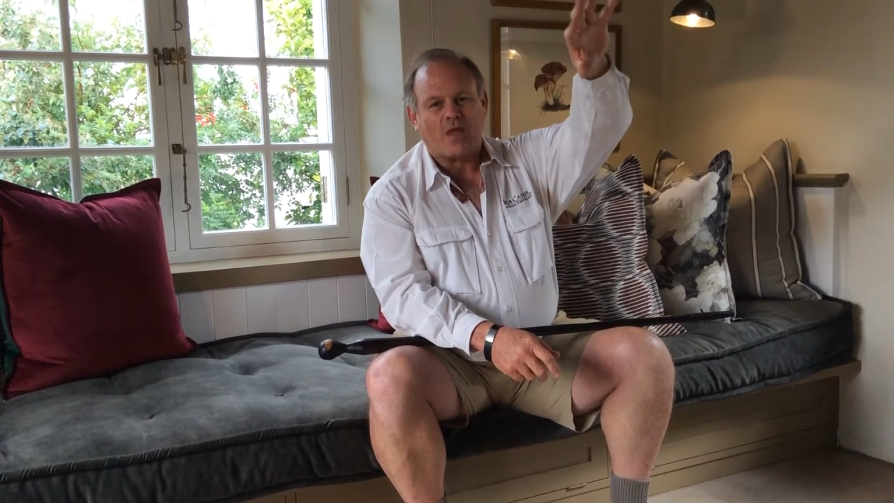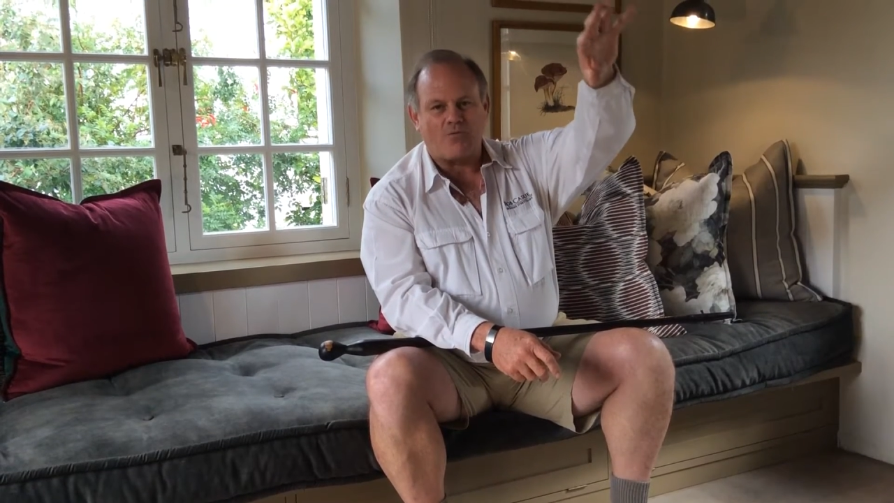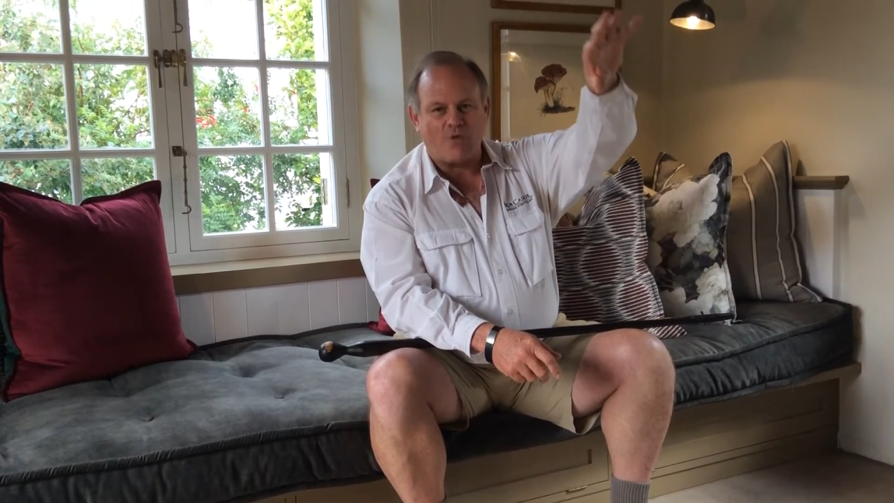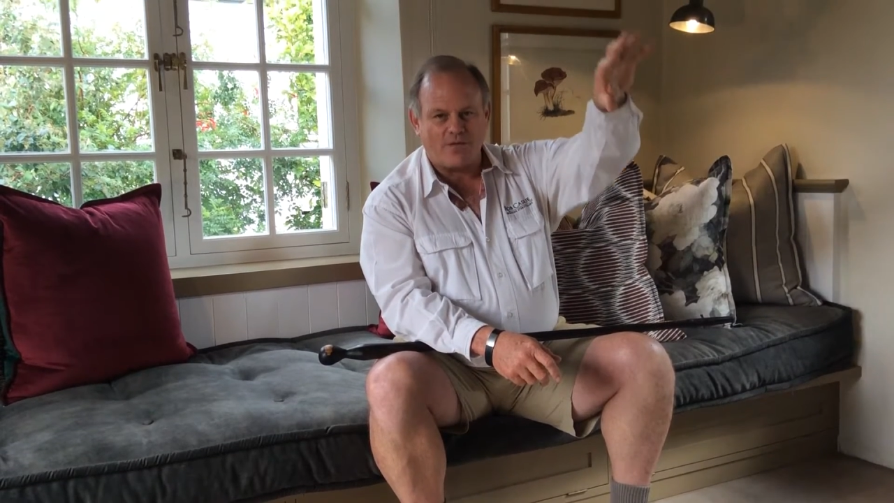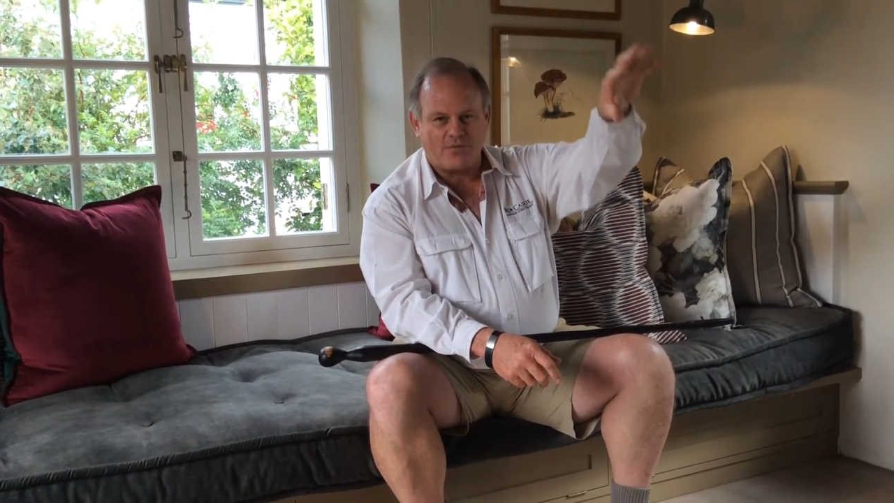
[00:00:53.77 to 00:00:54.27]

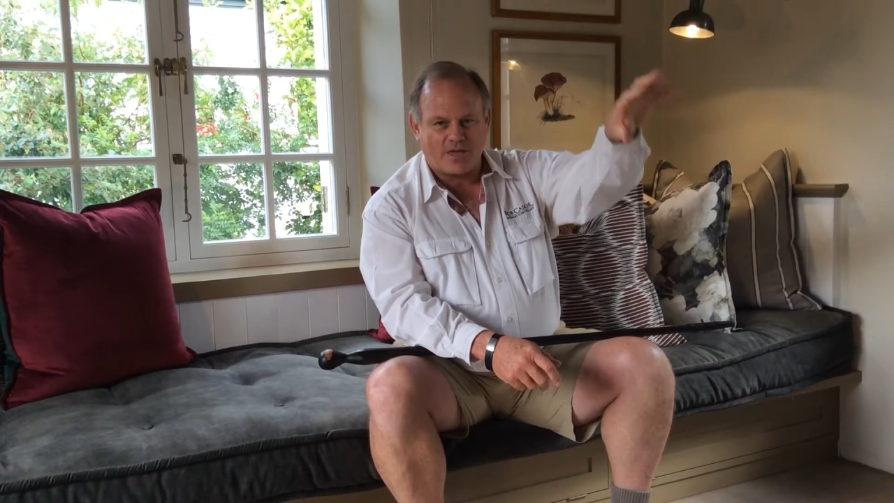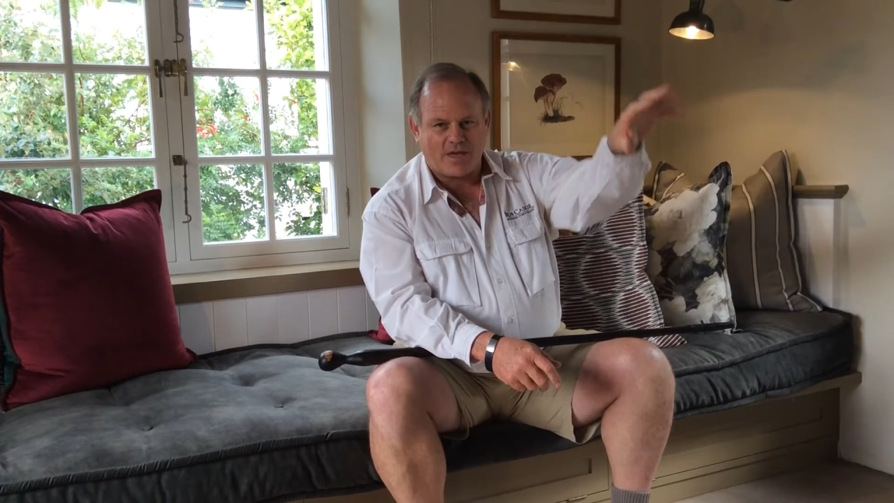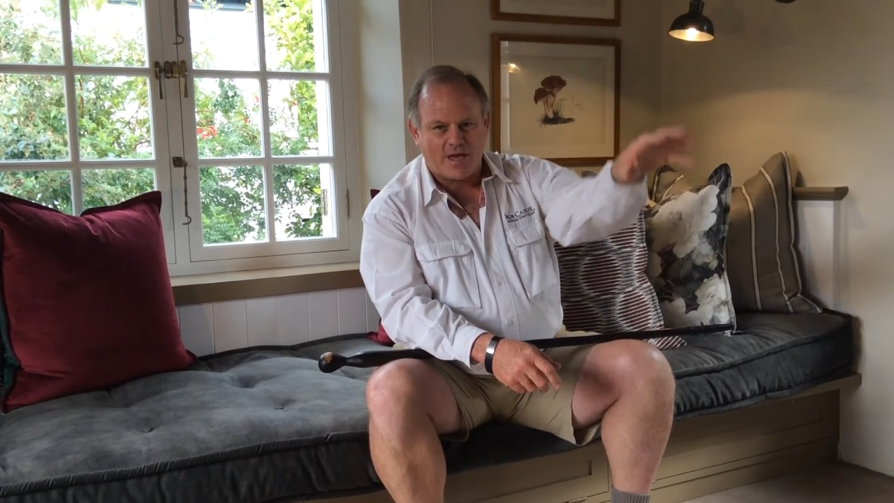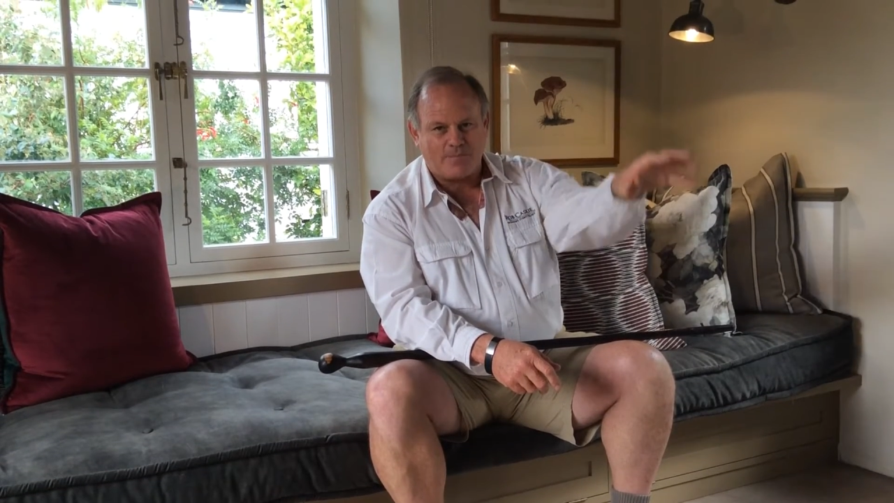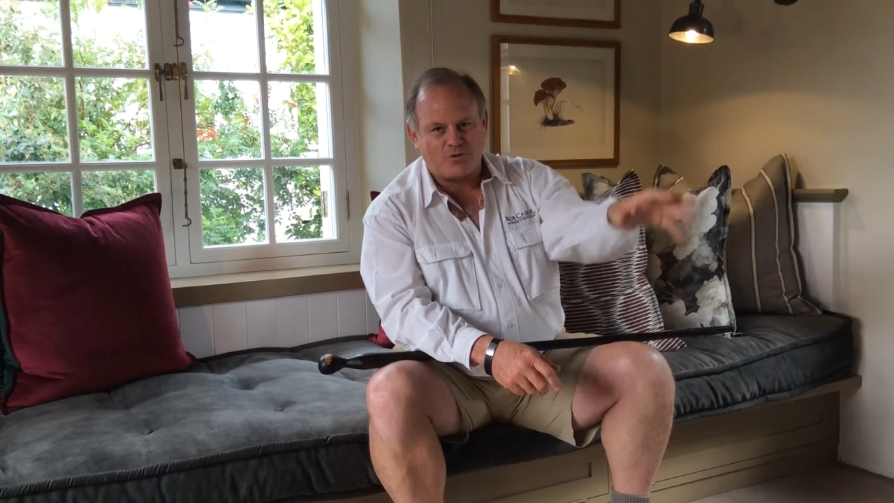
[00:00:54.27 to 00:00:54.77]
around the
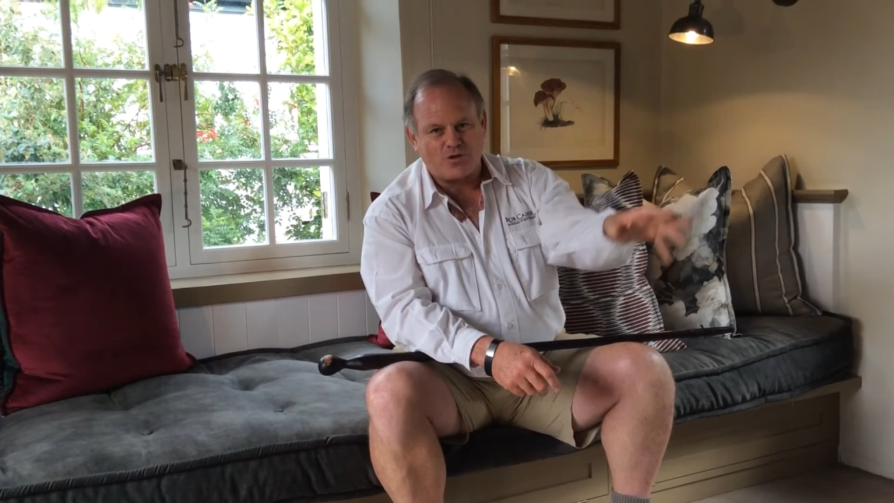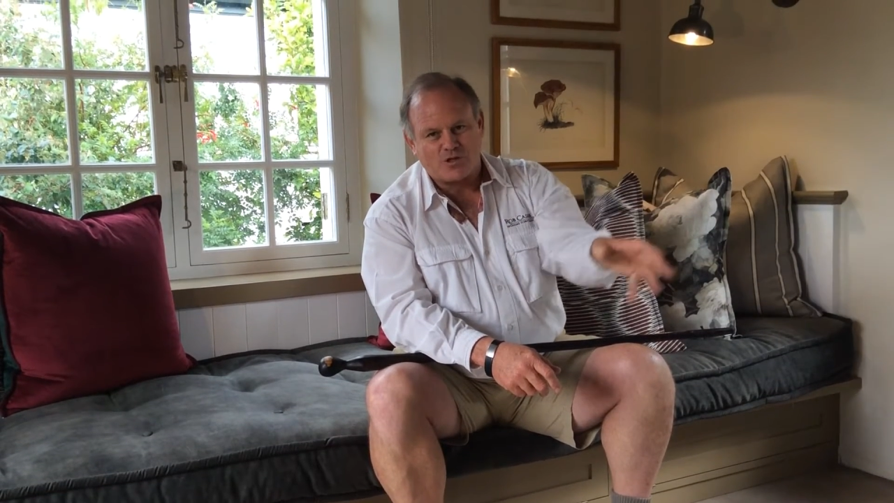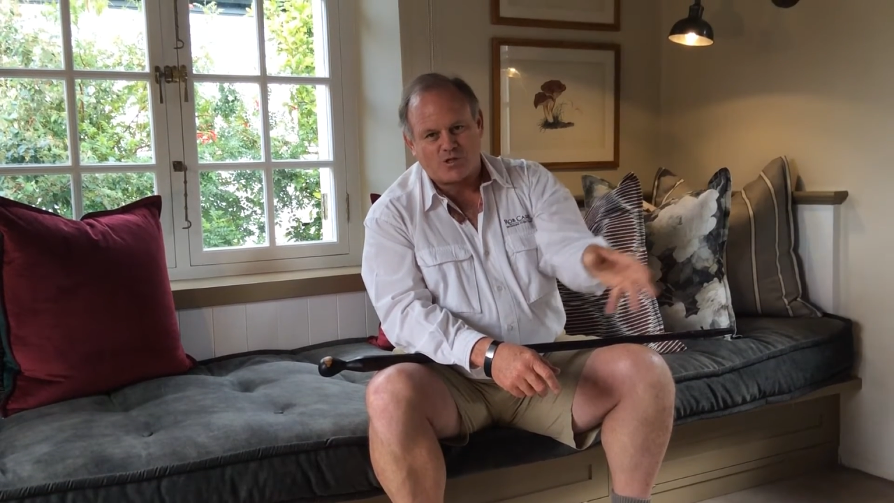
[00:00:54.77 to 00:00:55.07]
Cape to the